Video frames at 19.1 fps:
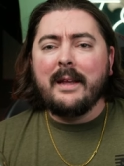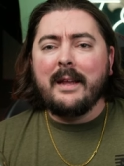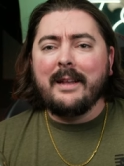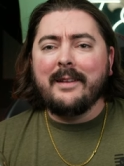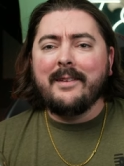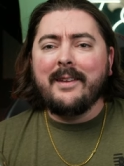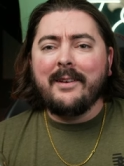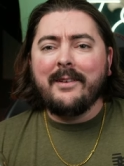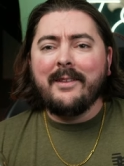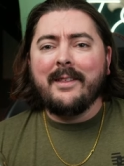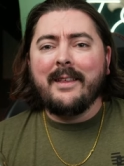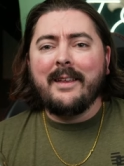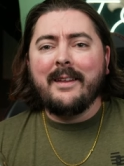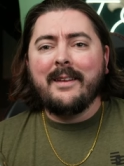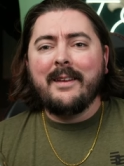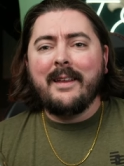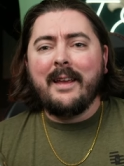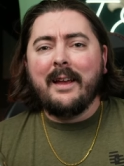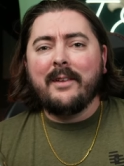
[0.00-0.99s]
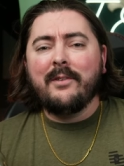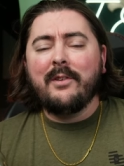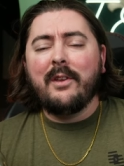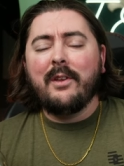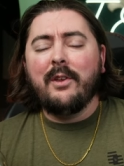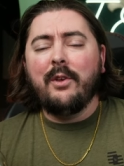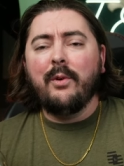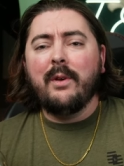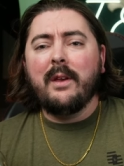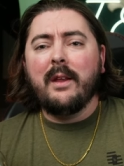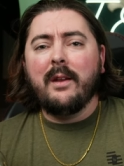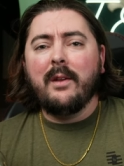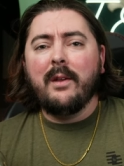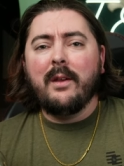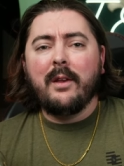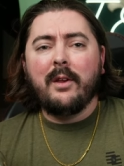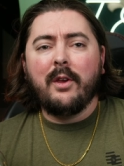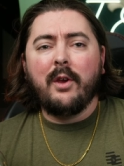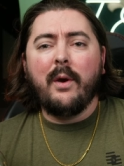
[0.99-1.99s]
until then, guys, you
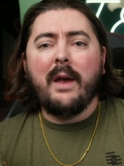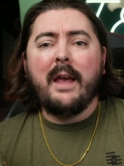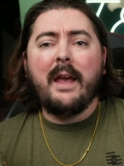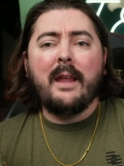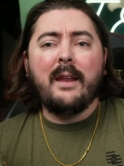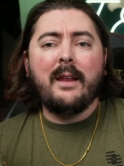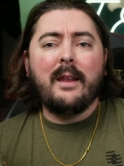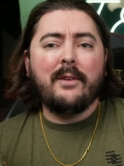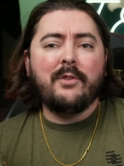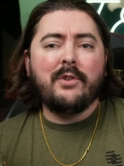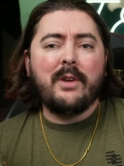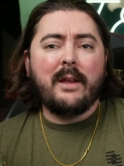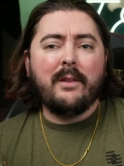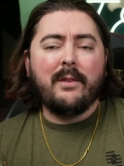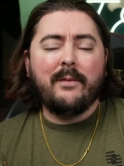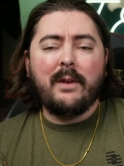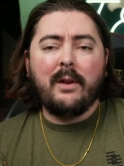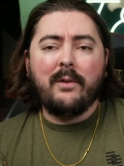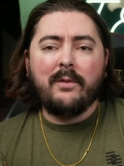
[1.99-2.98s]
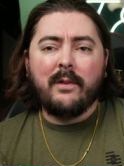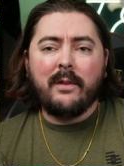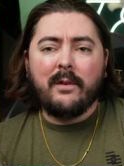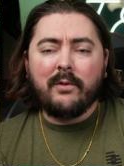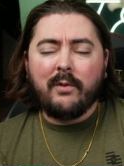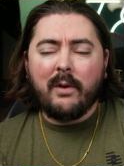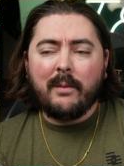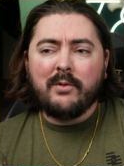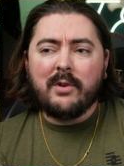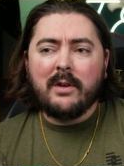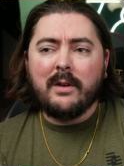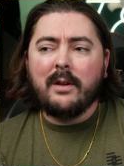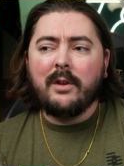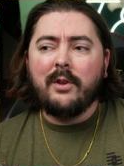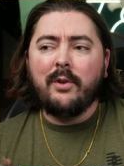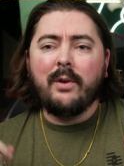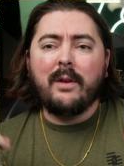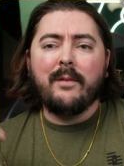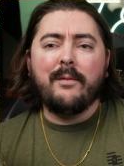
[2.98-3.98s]
can go ahead and check out the videos in the
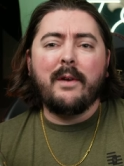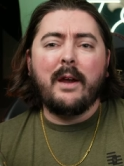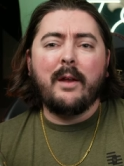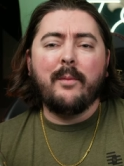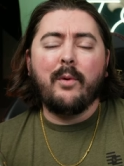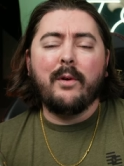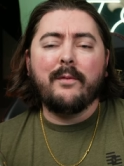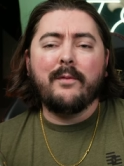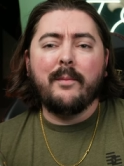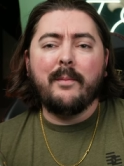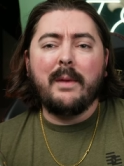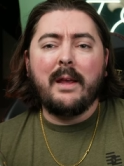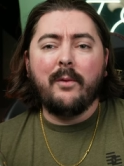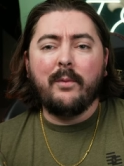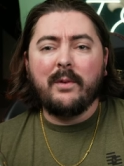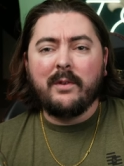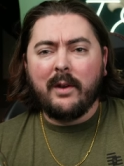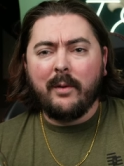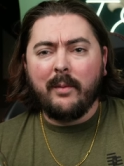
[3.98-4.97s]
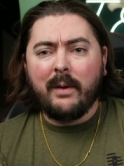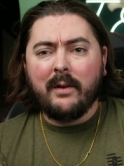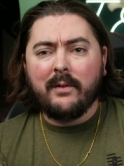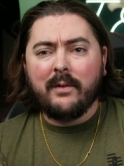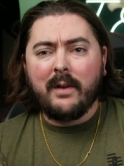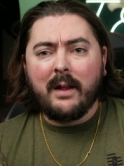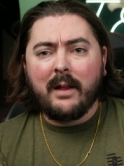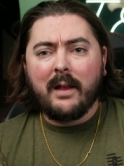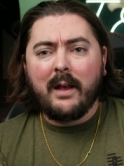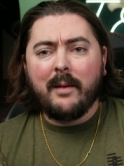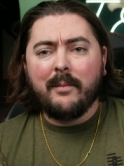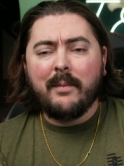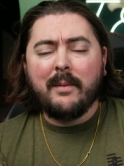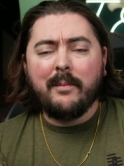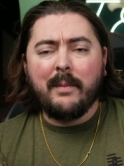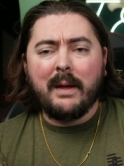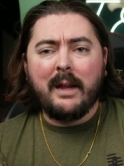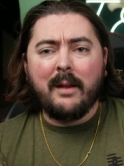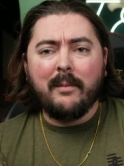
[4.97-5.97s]
description. You can find more from me at whiskeyraiders.com.
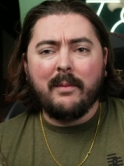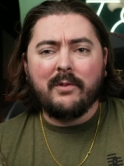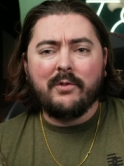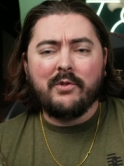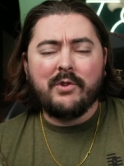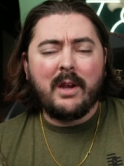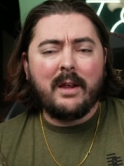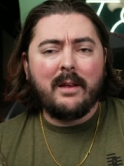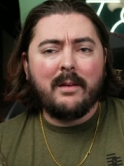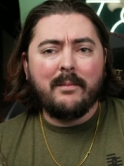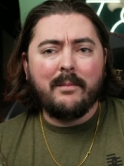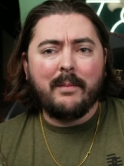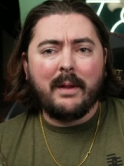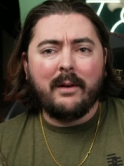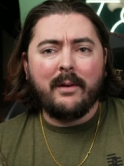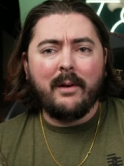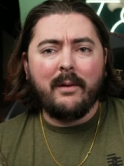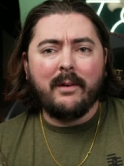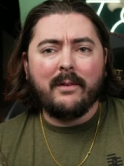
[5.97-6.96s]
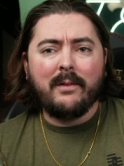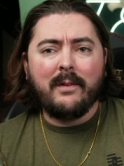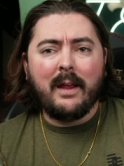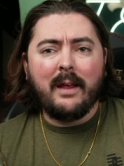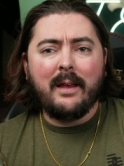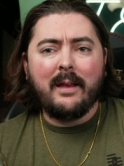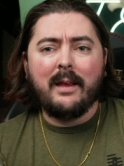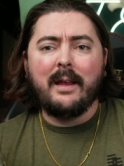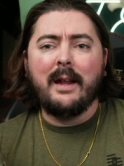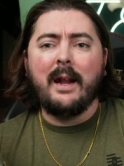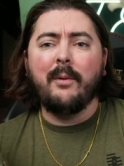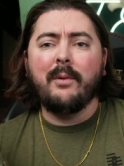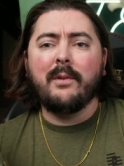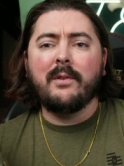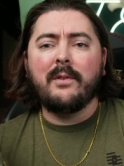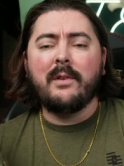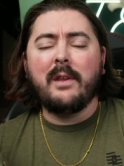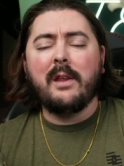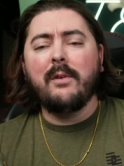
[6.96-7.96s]
My name is Jay, better known as Take, and I
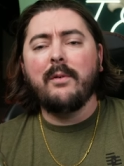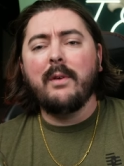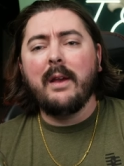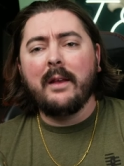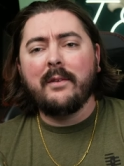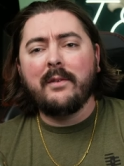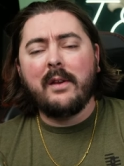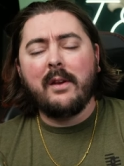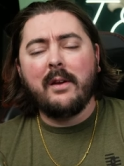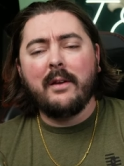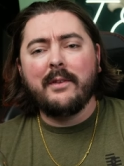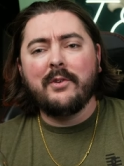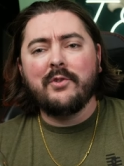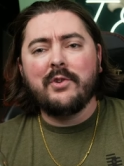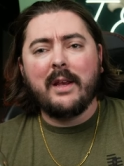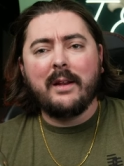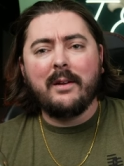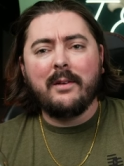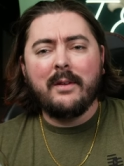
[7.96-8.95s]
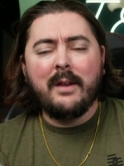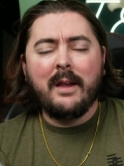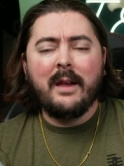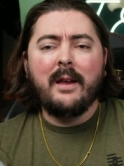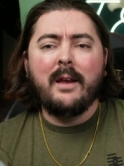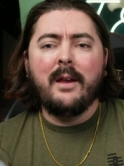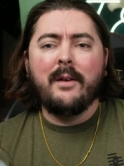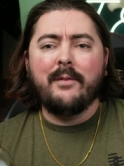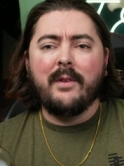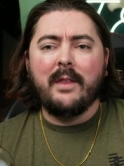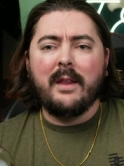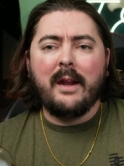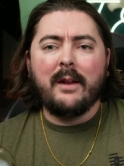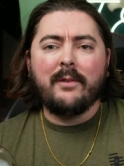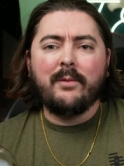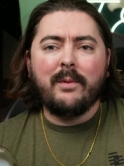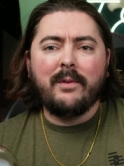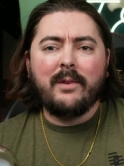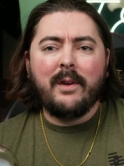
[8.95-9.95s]
will see you guys here on the channel for the
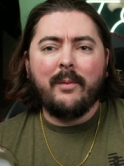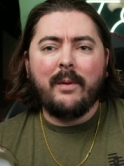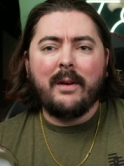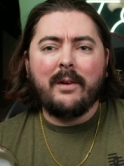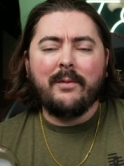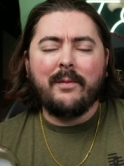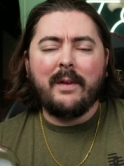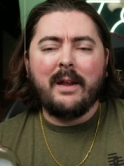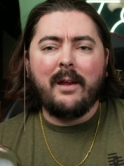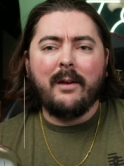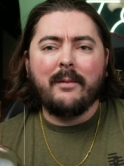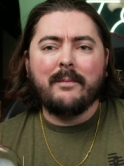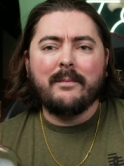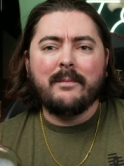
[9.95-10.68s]
next Whiskey Raiders video.